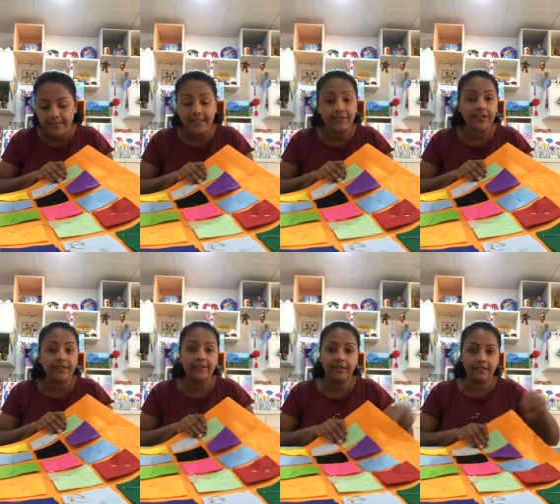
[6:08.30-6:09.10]
can
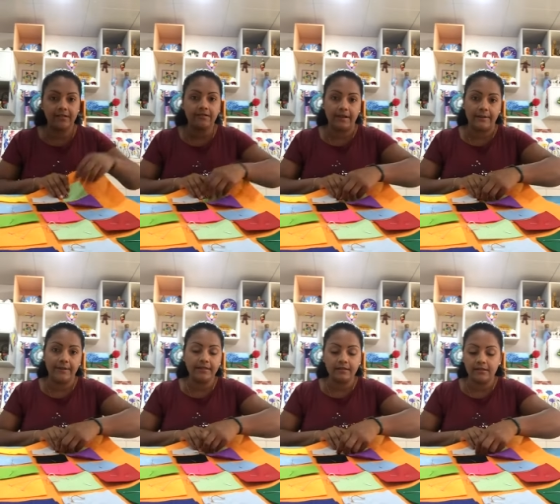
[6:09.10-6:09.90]
try with
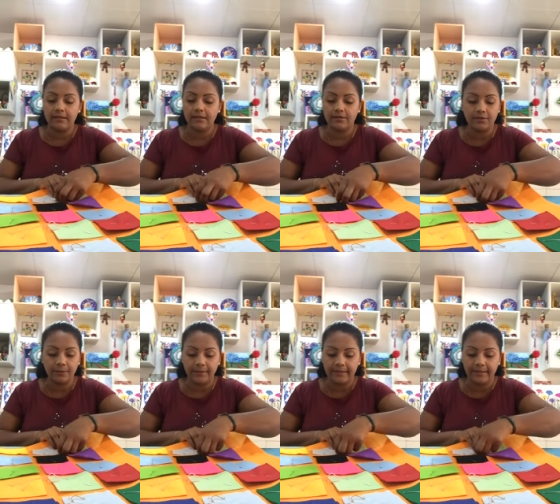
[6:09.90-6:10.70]
fabric. It's so
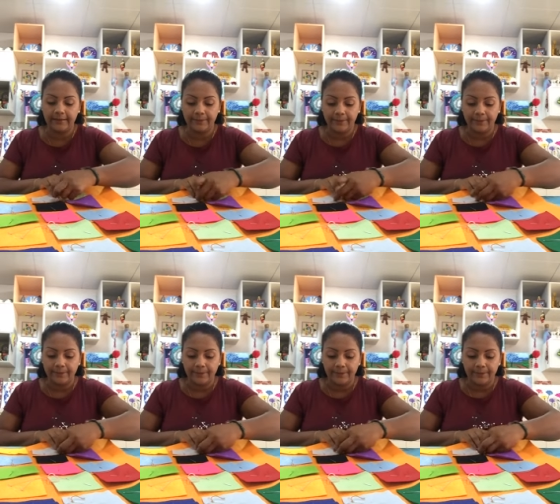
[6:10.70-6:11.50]
pretty.
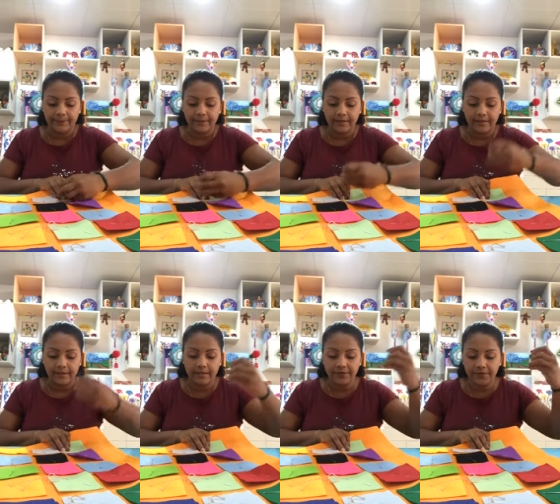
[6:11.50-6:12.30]

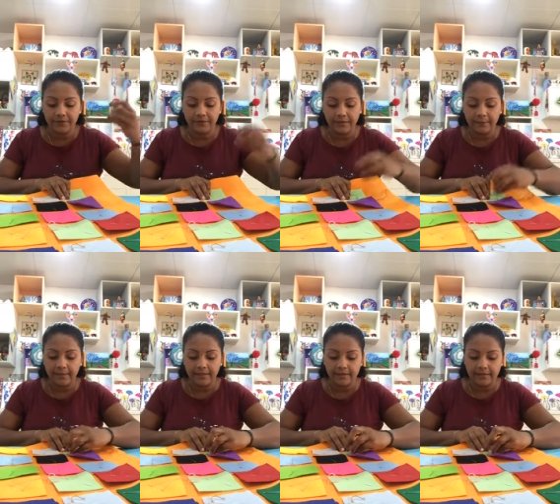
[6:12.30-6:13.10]
Different
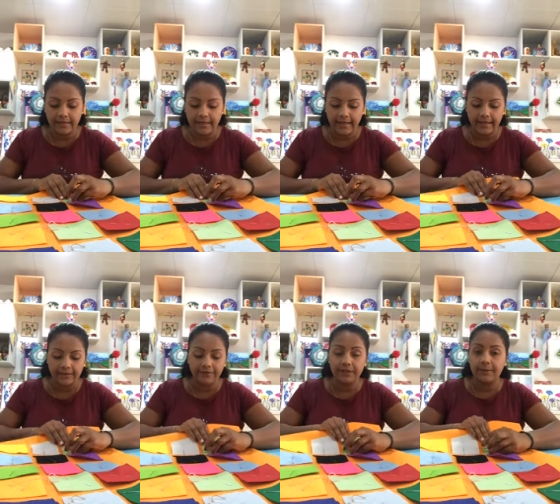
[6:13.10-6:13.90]
fabrics,
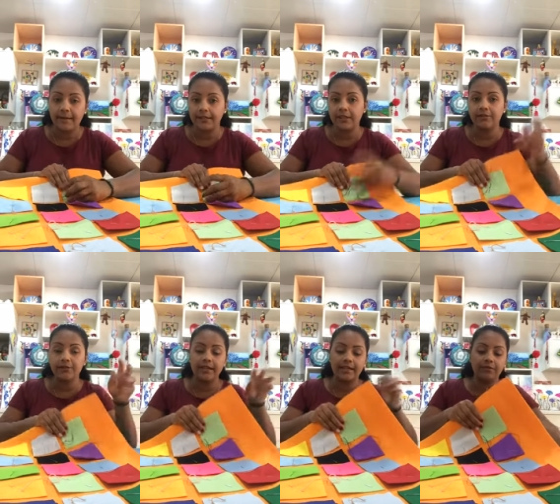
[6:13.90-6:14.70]
and for the background
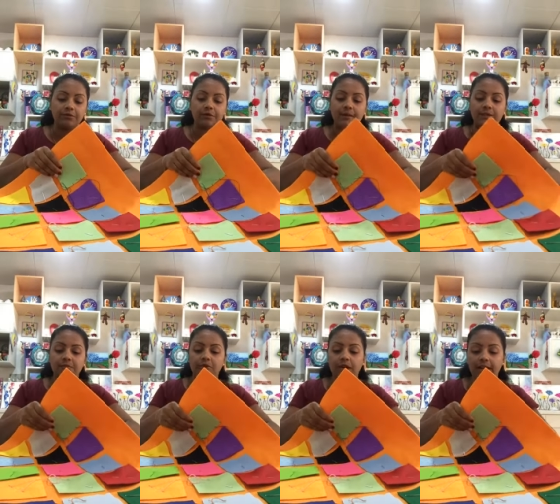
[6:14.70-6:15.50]
you can use much
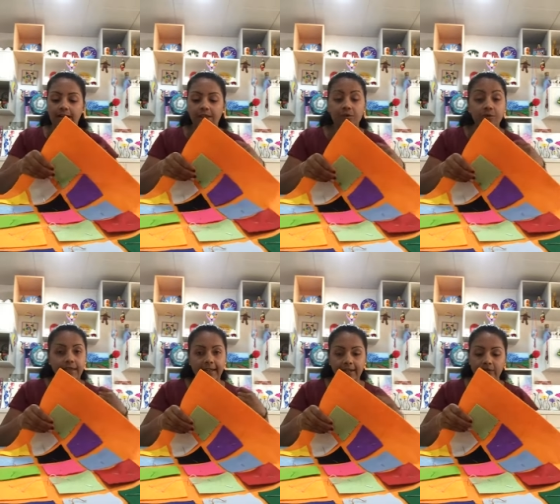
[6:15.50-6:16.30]
more harder
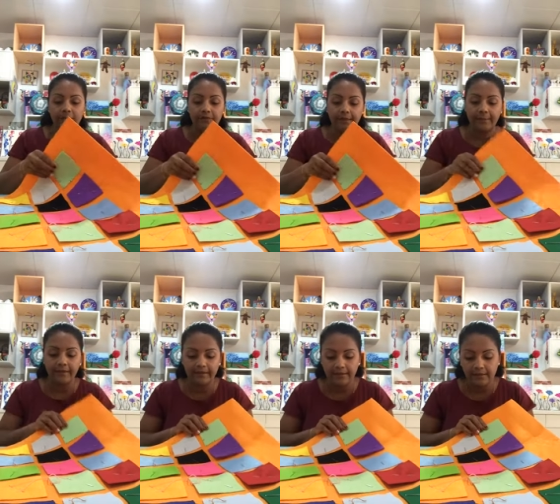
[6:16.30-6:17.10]
2-layer of
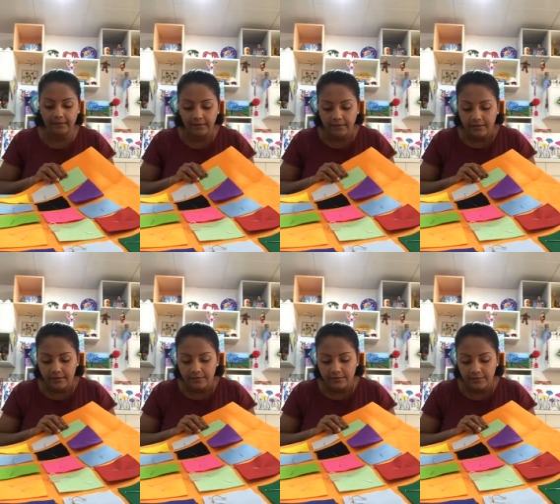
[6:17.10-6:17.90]
fabric.
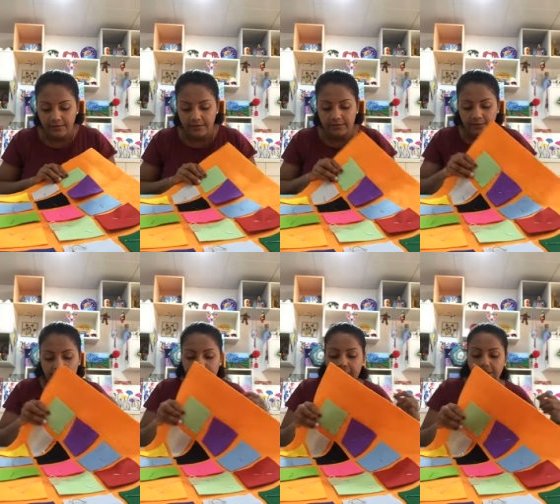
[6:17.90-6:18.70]
So it will
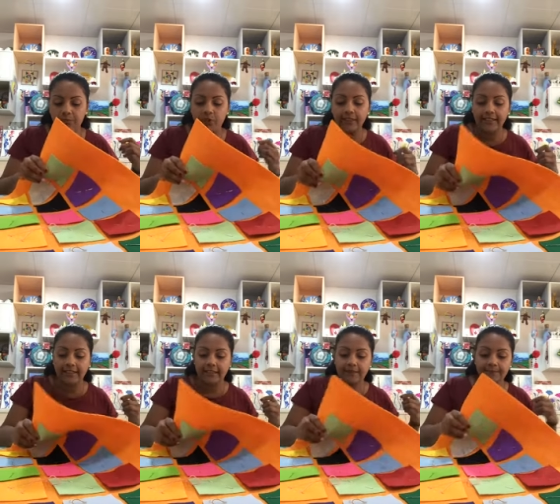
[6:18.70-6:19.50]
be much more
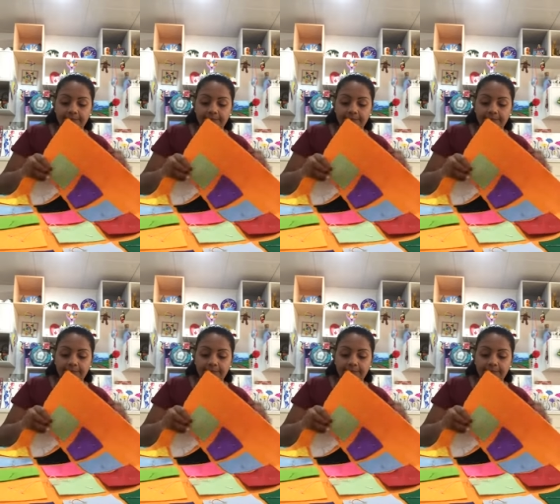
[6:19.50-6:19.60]
thicker.